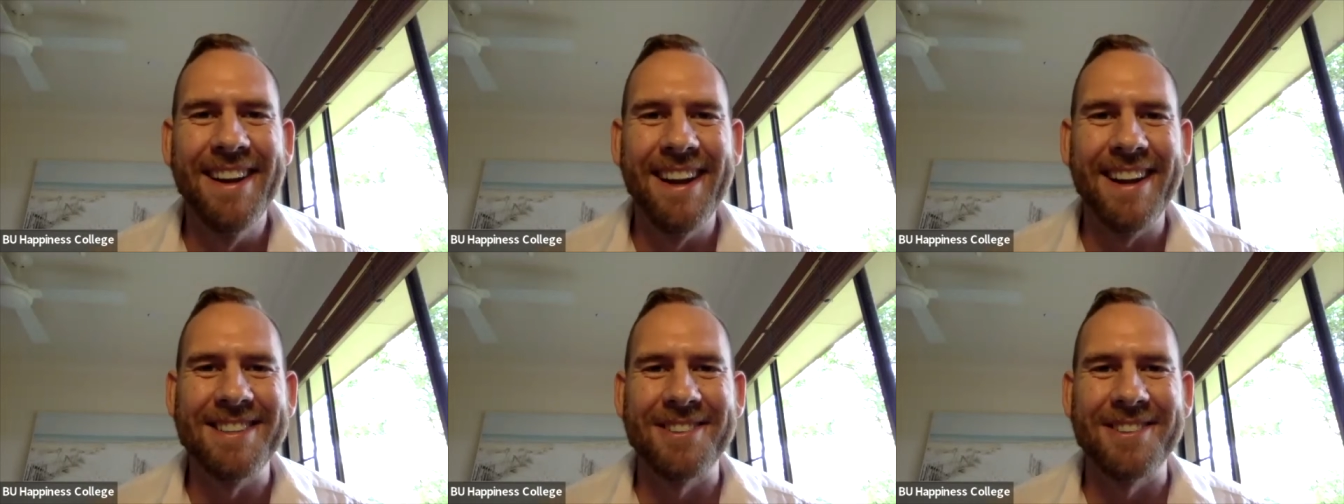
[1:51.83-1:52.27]

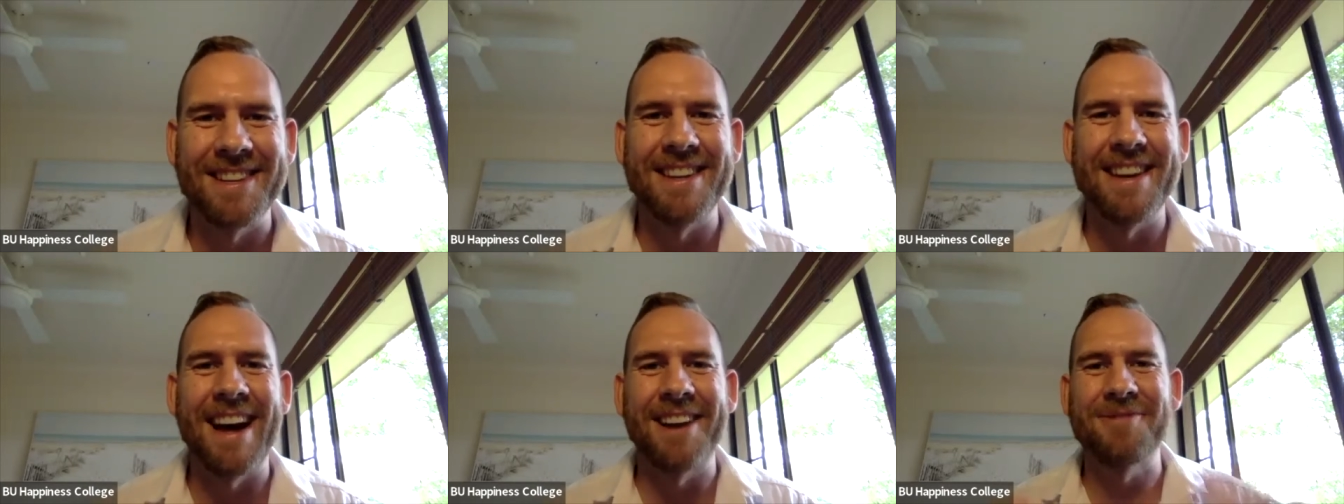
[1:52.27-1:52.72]
And so it's a
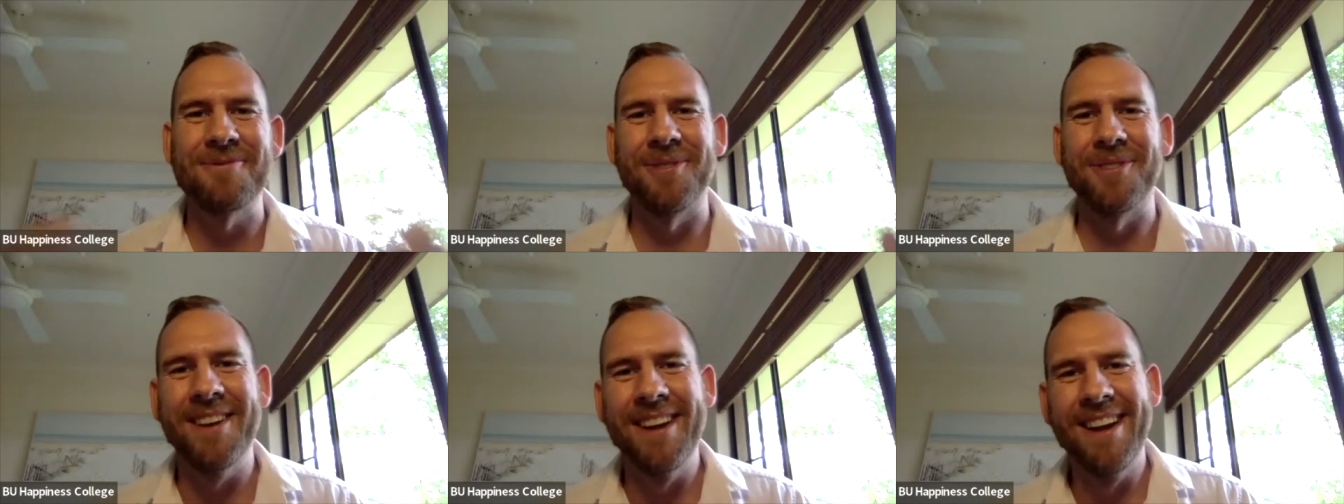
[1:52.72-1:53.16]

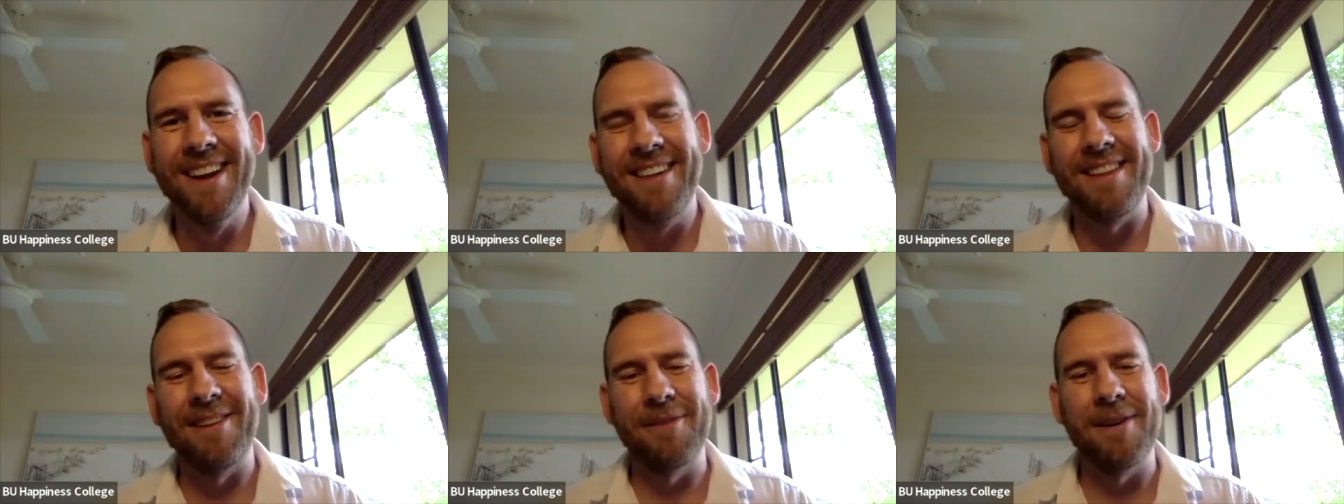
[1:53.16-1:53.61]
natural
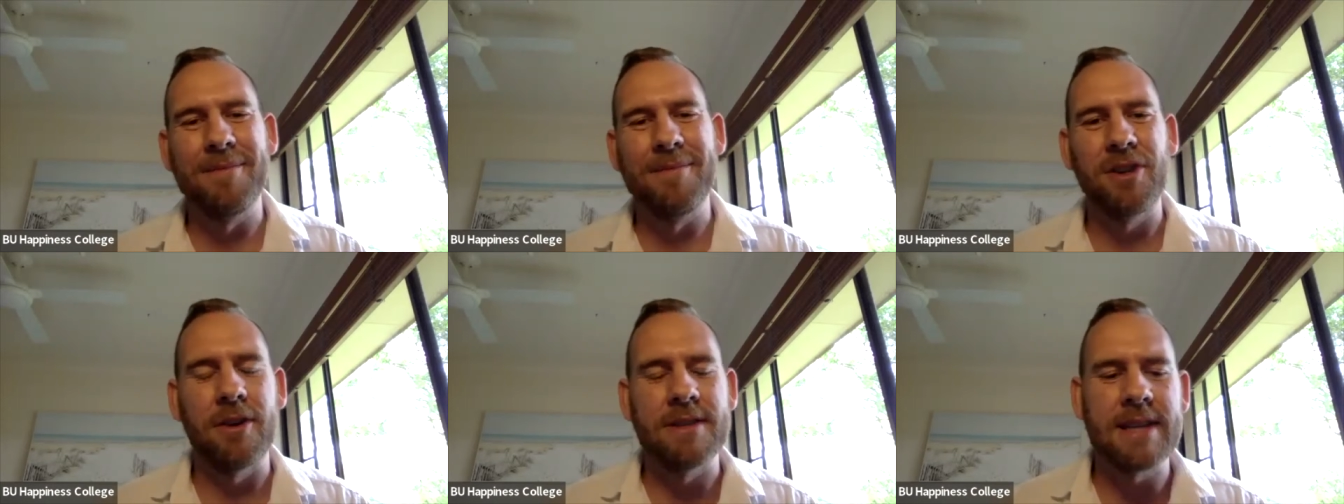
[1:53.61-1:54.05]
mm-hmm. thing for him mm-hmm. to
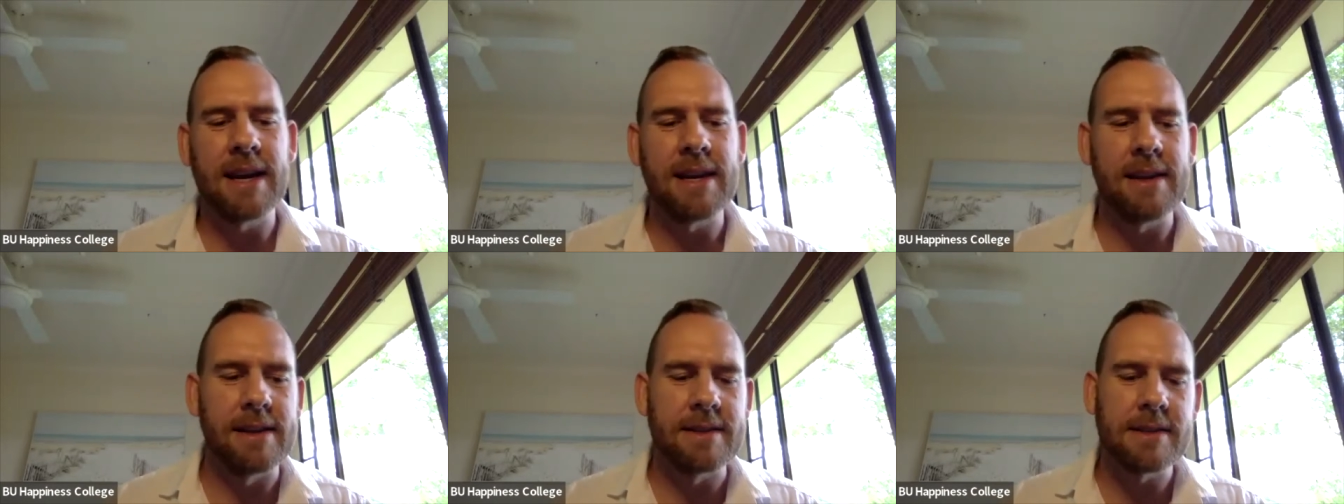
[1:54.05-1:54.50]
go study
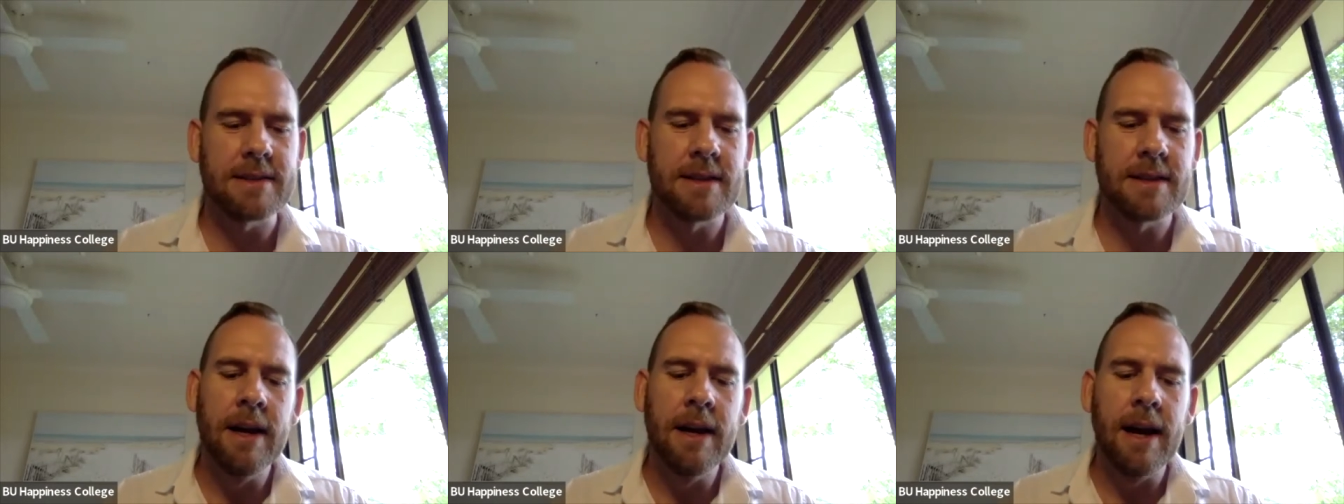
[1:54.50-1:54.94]
this.
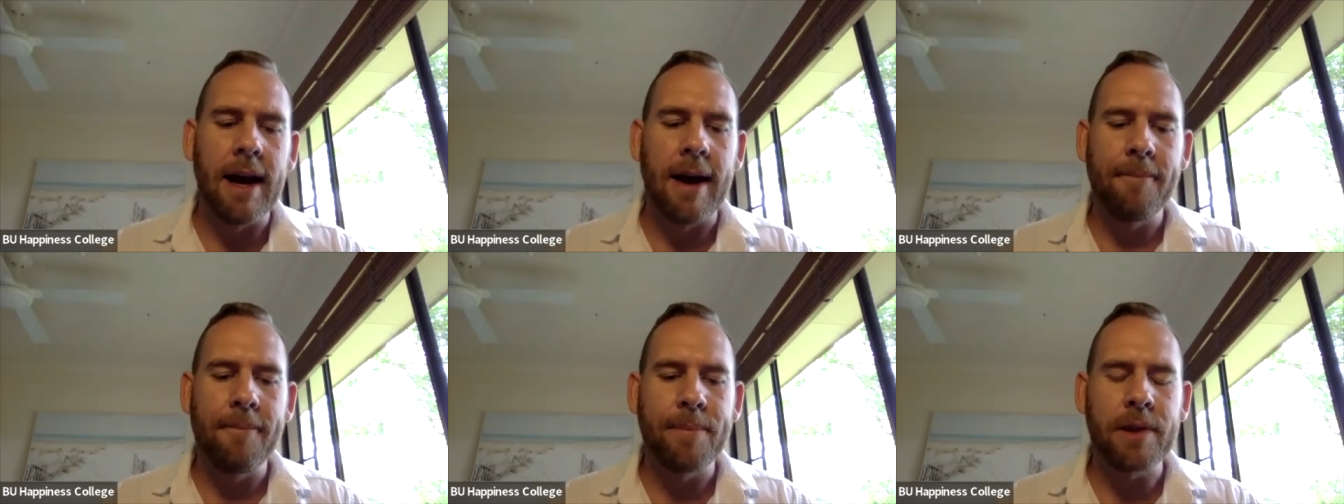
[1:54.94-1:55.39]

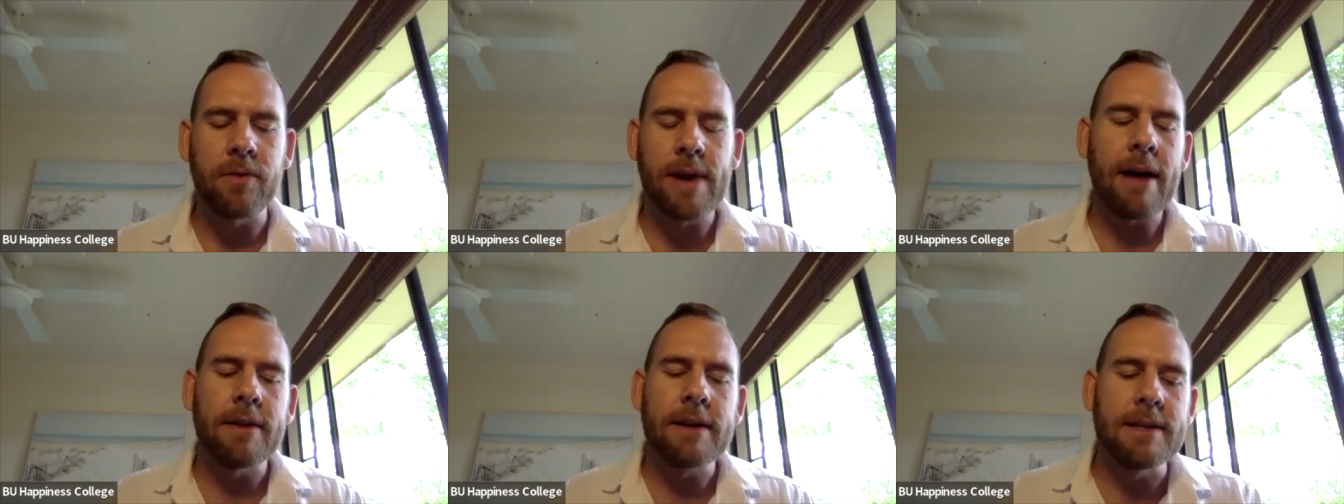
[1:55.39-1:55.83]
Um, but the
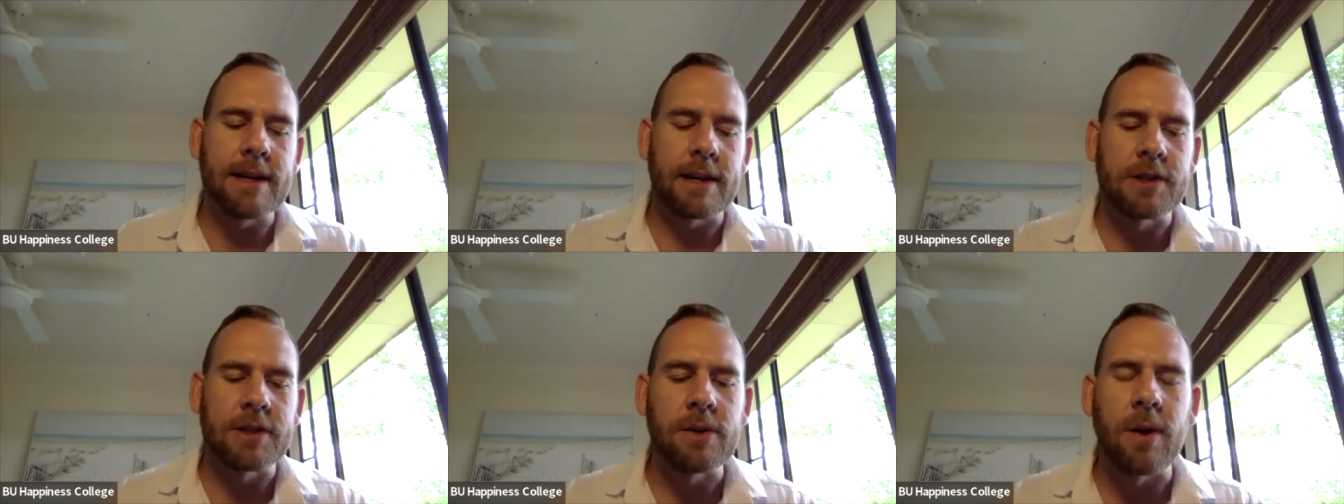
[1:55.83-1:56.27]
reality is
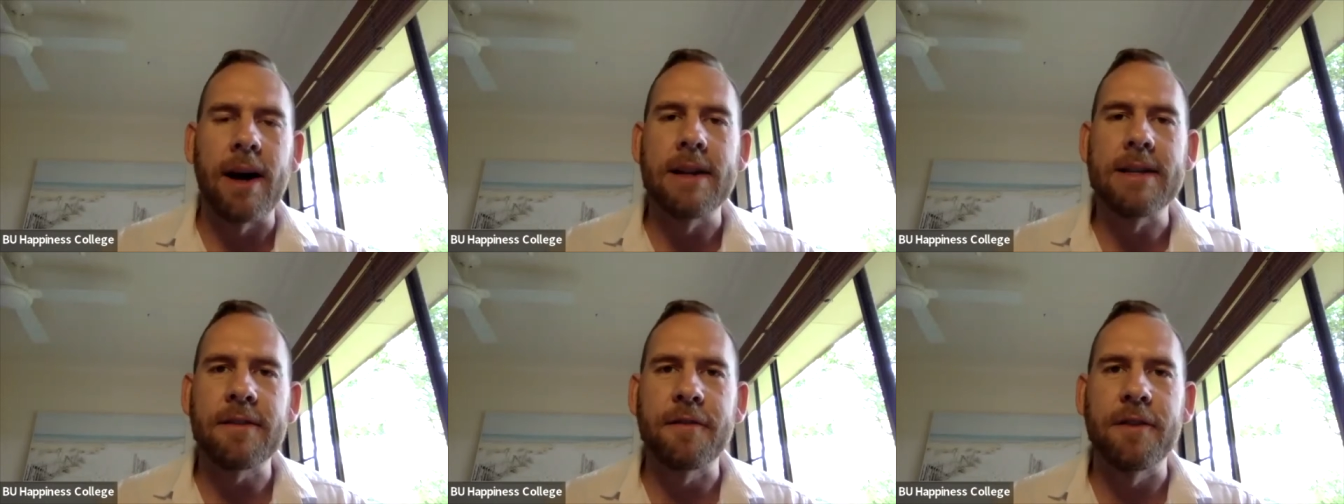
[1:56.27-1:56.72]
actually
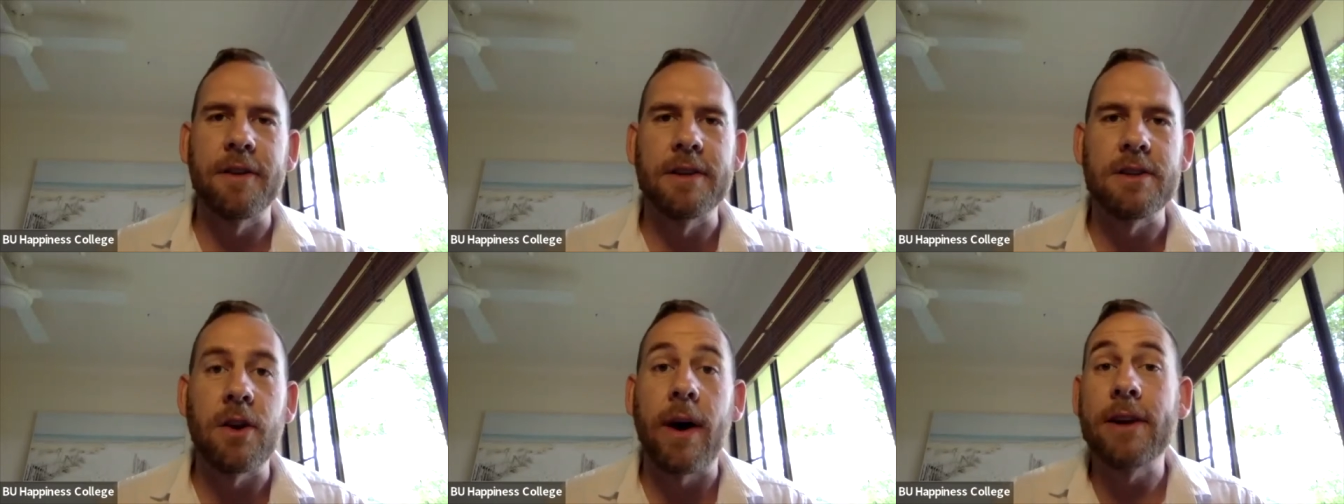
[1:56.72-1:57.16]
quite
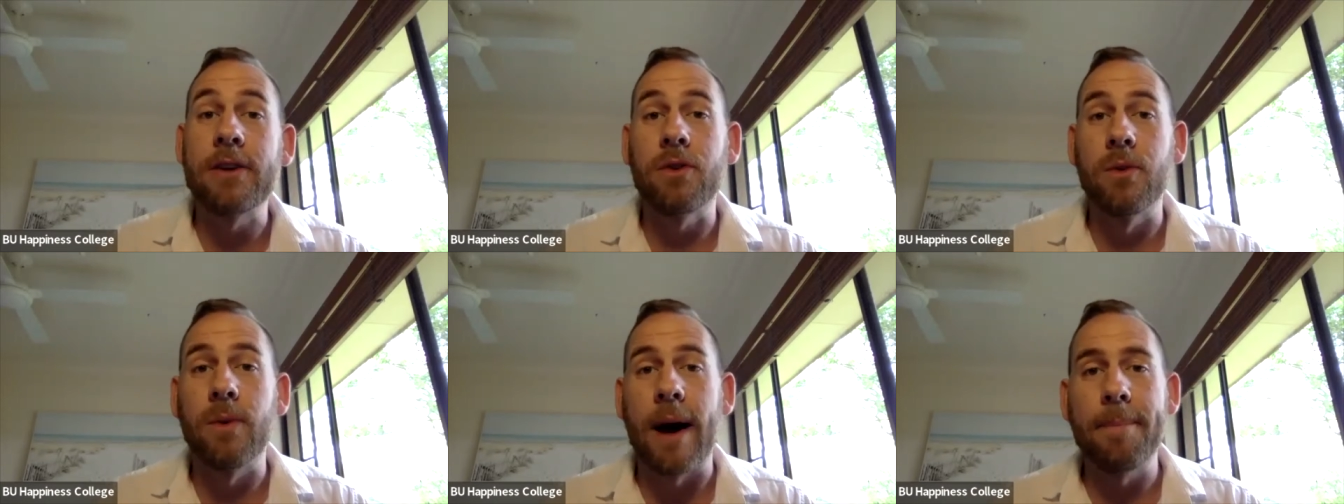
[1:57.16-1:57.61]
different. You know, I
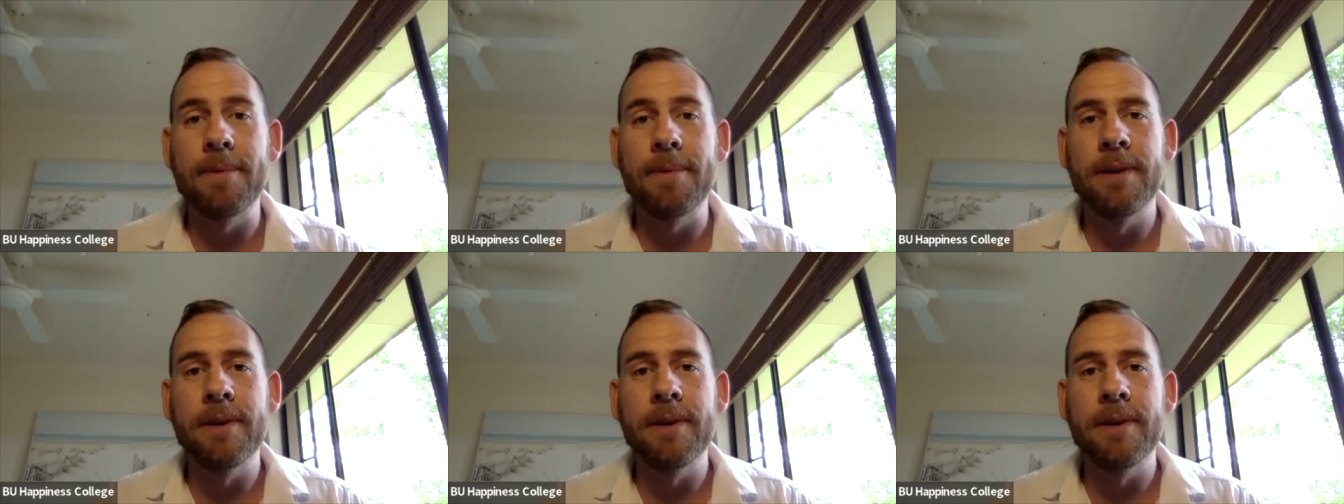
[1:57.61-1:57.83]
grew up